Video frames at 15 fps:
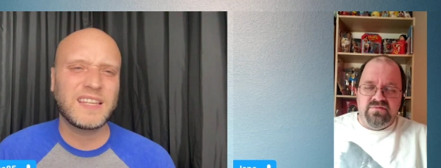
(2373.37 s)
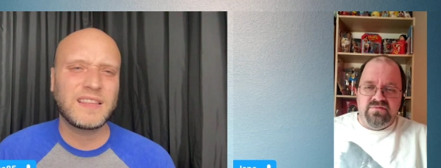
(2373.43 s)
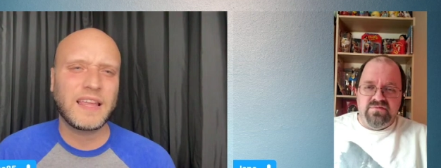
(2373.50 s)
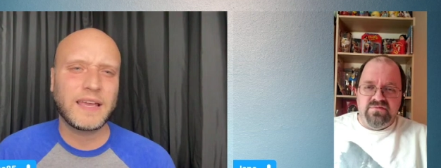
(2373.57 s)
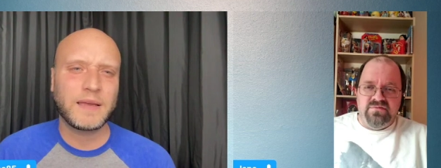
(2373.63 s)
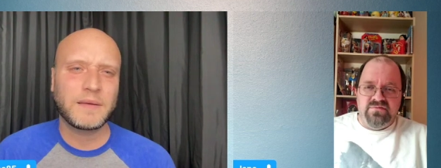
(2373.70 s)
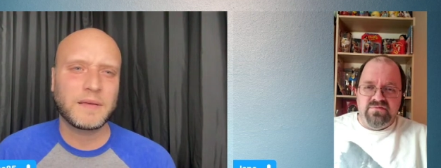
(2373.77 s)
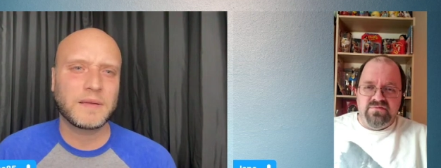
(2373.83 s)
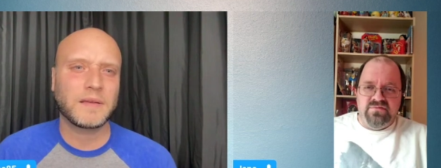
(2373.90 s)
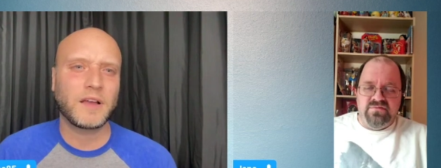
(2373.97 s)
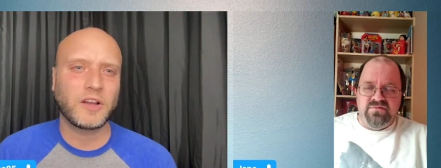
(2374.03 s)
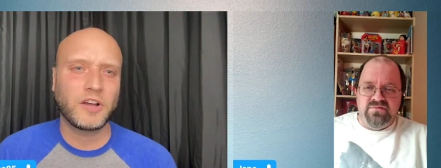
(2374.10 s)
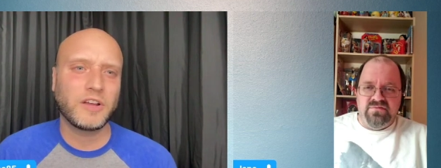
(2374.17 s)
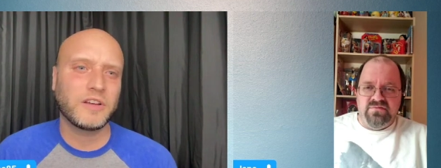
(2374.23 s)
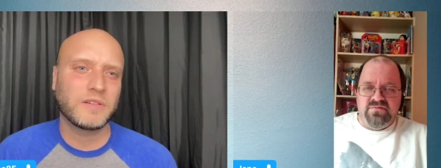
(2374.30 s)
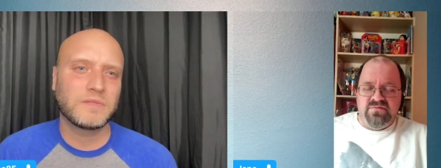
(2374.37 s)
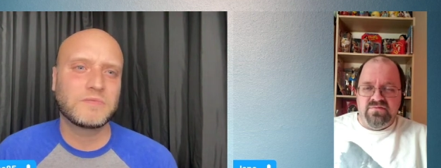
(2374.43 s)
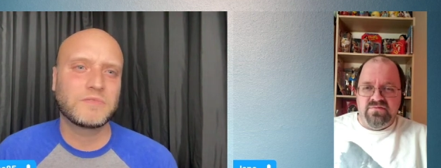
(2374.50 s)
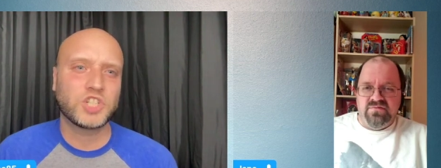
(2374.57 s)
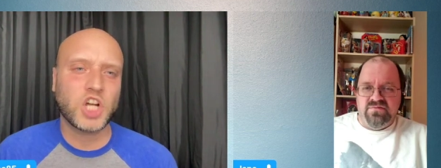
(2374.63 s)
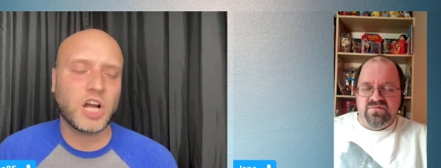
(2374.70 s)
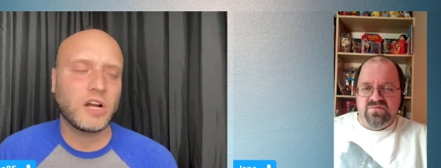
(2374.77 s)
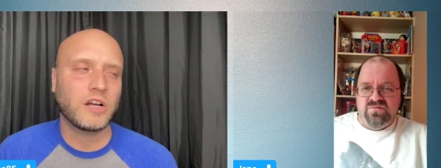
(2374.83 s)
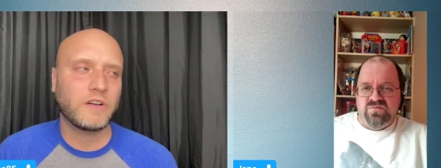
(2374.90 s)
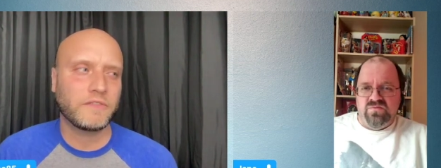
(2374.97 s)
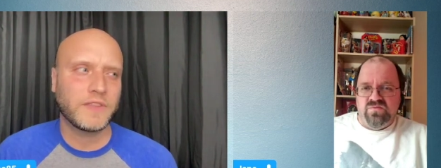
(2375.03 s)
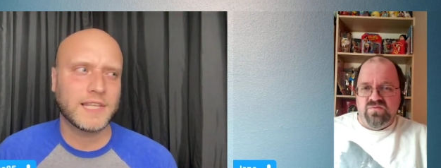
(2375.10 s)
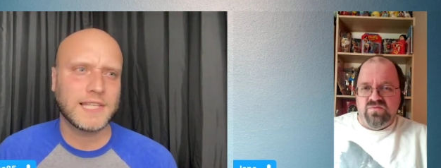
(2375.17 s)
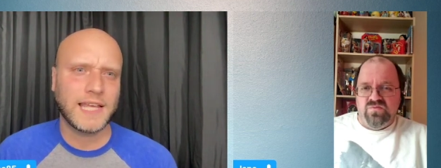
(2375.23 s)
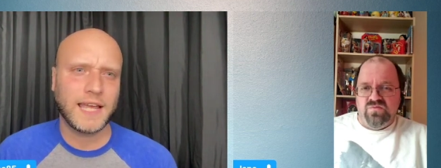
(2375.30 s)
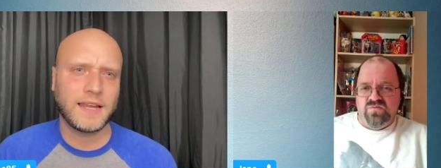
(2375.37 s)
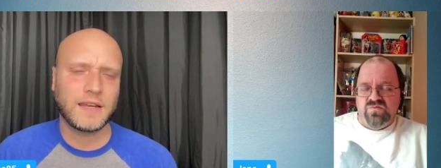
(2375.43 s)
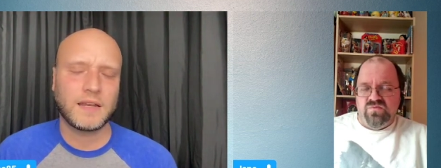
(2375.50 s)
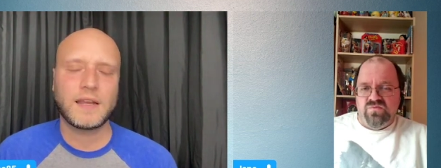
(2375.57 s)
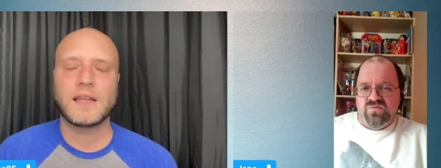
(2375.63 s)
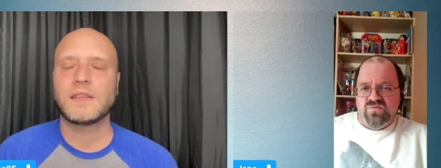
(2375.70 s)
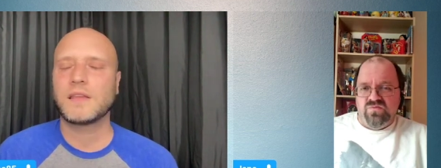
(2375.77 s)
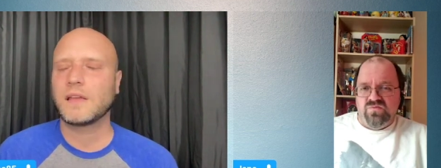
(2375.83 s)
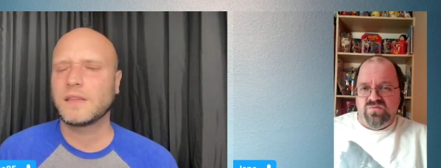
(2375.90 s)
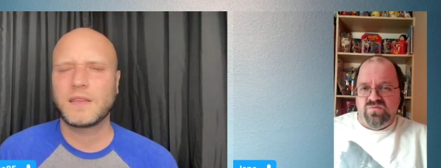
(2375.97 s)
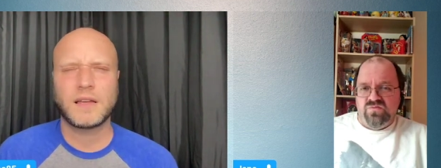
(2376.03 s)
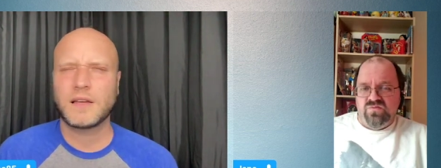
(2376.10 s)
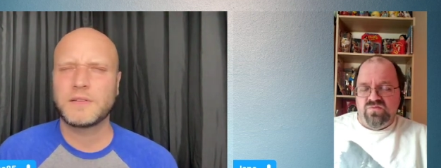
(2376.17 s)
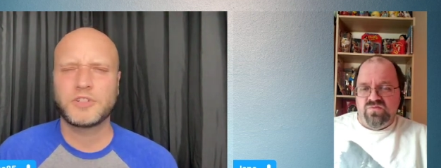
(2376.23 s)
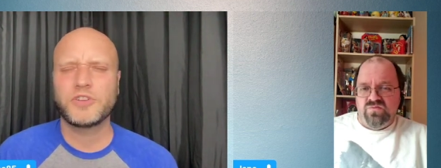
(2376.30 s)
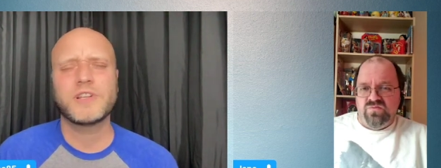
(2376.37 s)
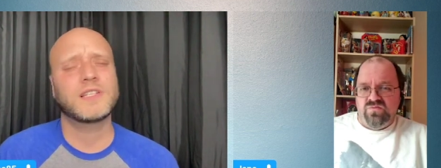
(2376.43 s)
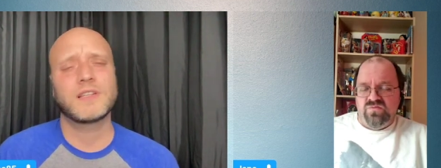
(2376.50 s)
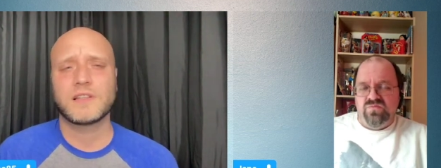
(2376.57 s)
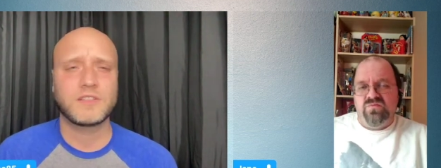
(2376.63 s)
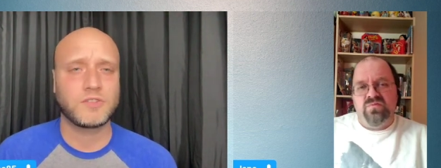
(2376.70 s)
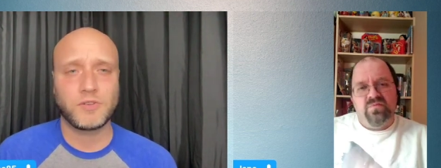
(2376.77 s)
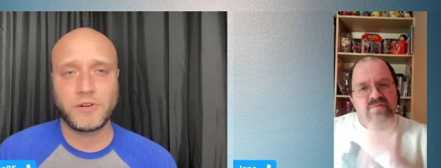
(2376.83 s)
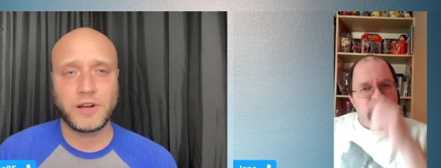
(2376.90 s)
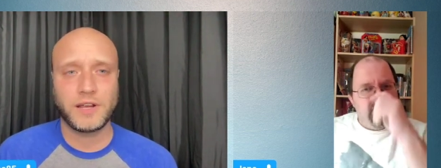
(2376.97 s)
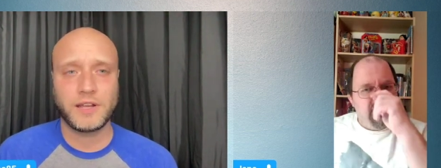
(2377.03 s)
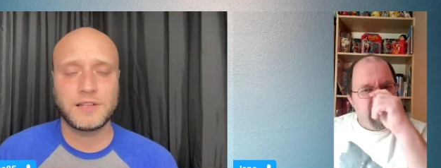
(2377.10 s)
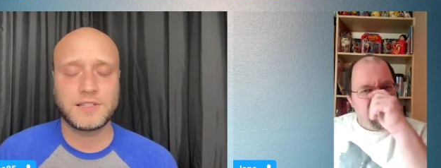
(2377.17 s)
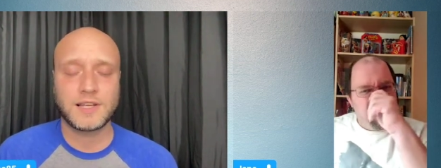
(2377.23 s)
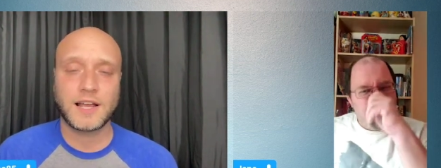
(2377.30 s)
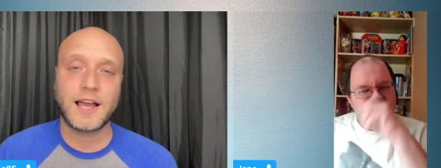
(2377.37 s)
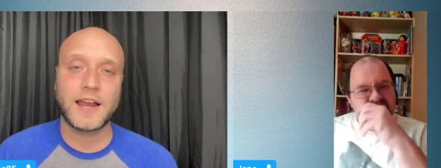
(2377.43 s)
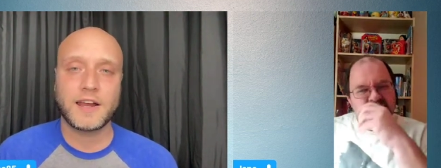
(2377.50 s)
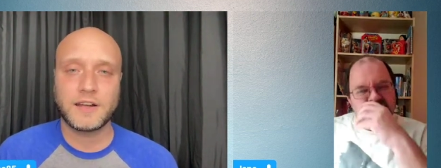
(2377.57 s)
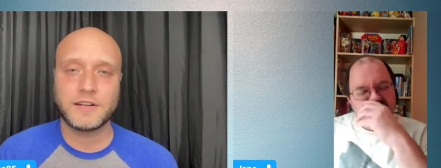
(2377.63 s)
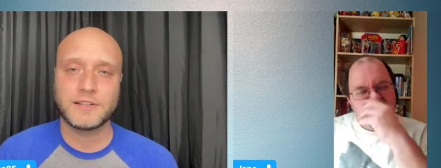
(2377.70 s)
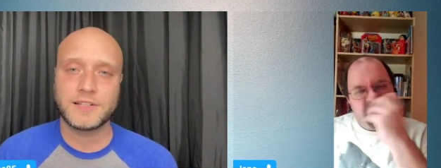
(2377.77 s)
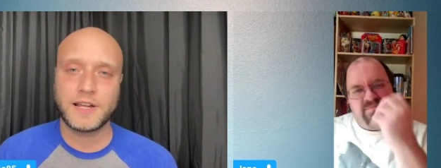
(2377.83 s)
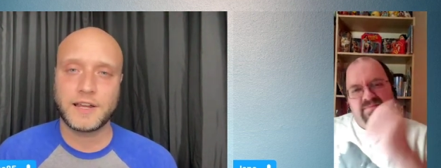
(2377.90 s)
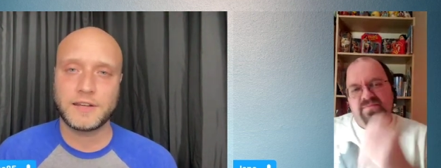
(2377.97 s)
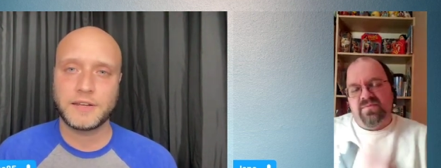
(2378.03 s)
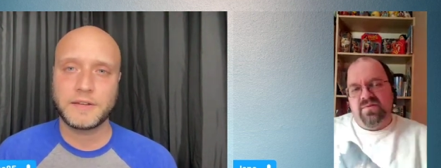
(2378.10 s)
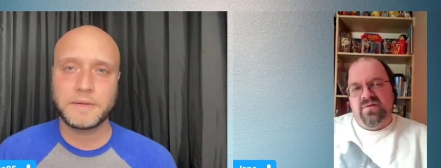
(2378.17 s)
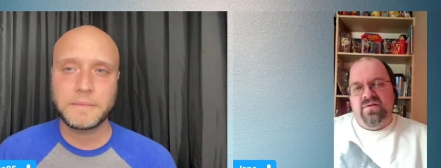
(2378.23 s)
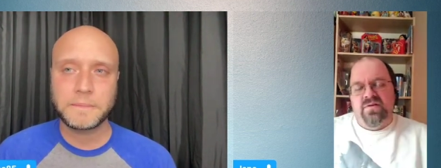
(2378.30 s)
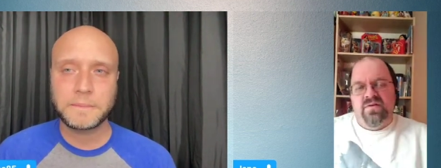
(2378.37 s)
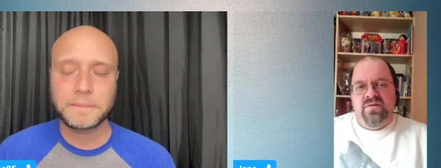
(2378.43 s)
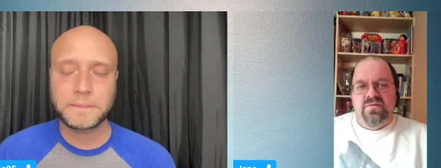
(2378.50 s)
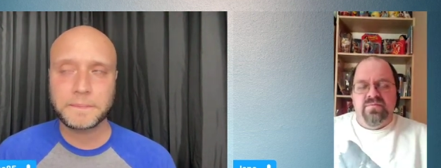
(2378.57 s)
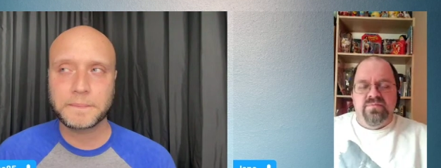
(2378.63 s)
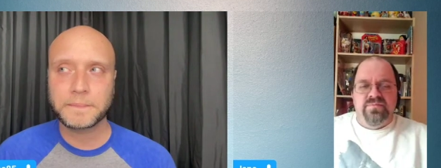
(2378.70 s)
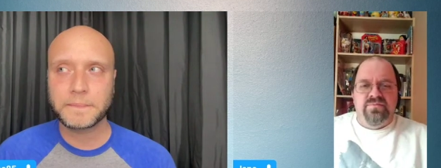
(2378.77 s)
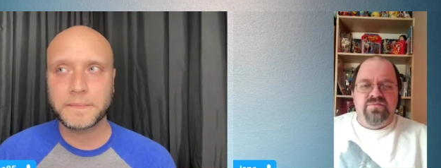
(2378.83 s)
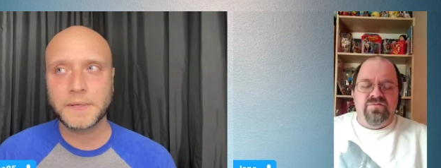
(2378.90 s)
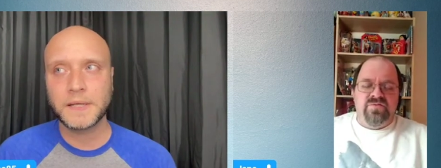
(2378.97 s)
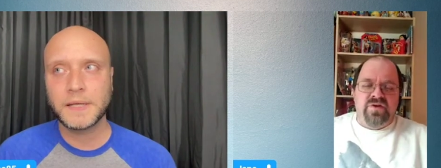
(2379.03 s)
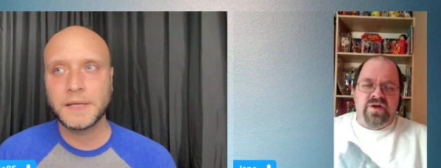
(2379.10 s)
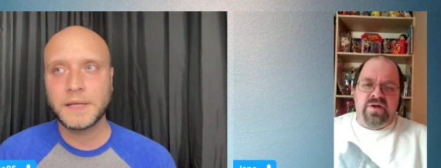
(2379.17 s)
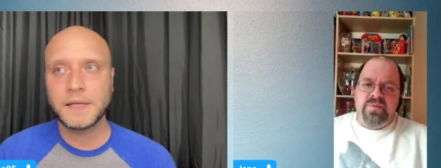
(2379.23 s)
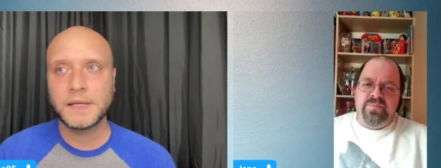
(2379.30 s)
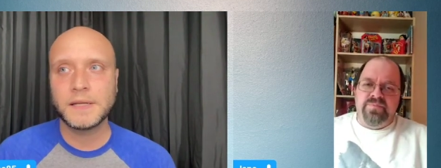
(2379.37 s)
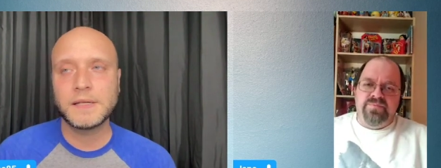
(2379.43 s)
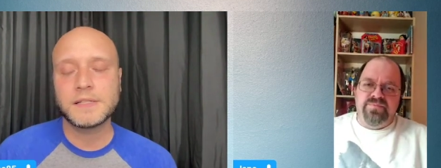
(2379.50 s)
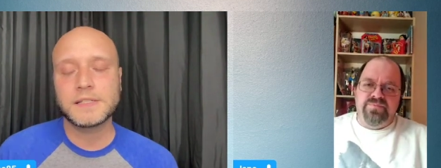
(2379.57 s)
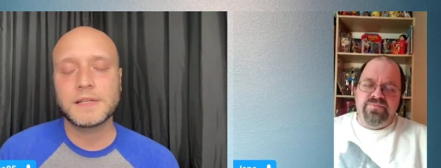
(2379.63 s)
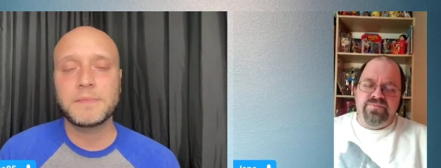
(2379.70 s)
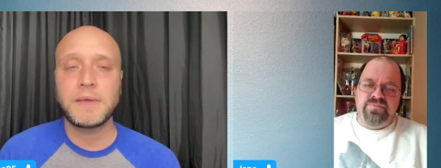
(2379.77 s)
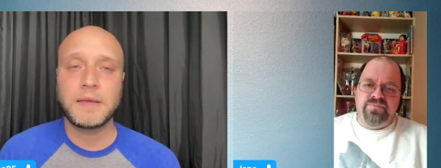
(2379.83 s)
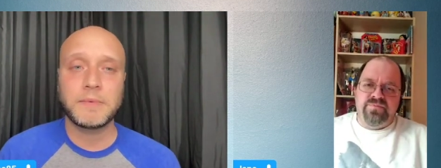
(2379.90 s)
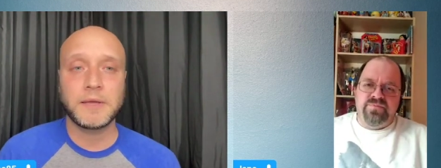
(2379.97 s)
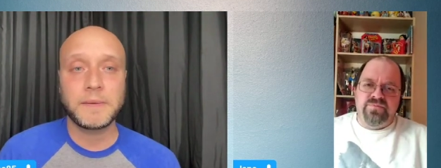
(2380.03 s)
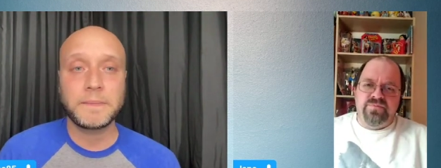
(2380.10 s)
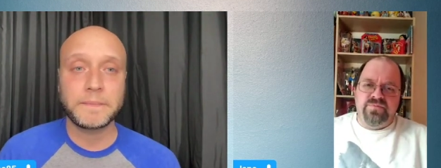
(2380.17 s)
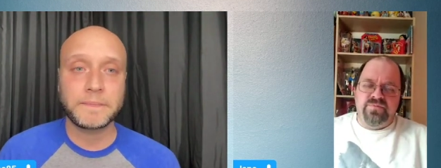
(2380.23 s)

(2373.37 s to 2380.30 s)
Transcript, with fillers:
Speaker 1: like a good chunk of the sand, uh, the, the Trista stories to kind of understand it. Right. Maybe.